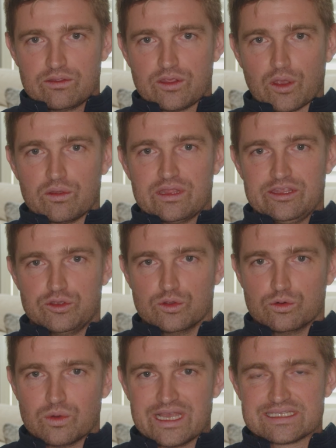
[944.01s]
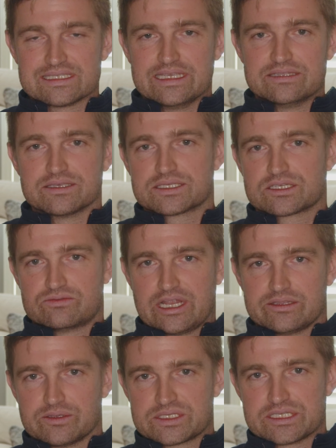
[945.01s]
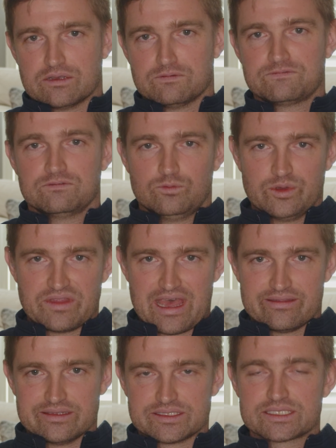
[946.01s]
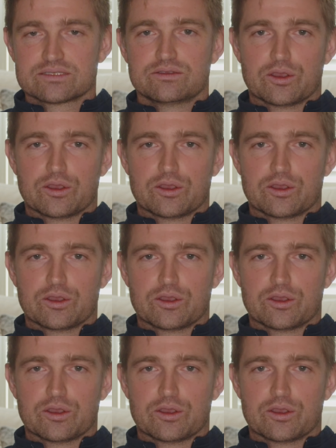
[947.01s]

You know you always need to surround yourself with others.